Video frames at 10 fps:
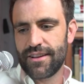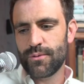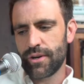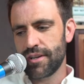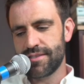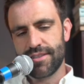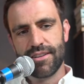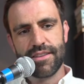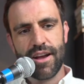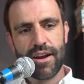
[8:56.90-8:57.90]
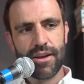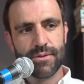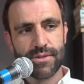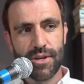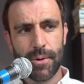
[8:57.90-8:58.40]
We're good still on the
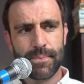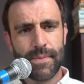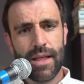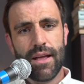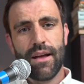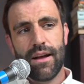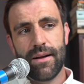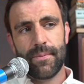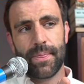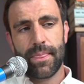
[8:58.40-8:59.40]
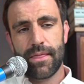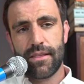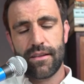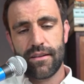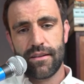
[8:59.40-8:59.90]
audio. So
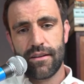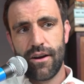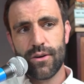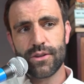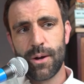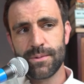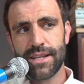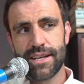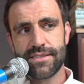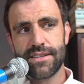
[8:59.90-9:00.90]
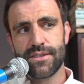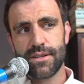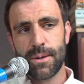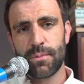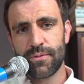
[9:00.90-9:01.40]
Oklahoma last
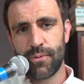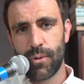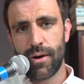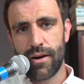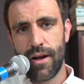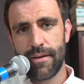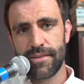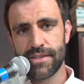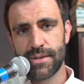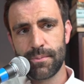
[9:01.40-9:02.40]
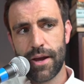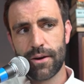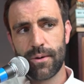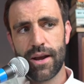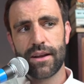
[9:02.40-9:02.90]
season, number 4 on offense in
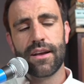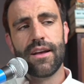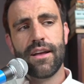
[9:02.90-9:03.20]
beta rank.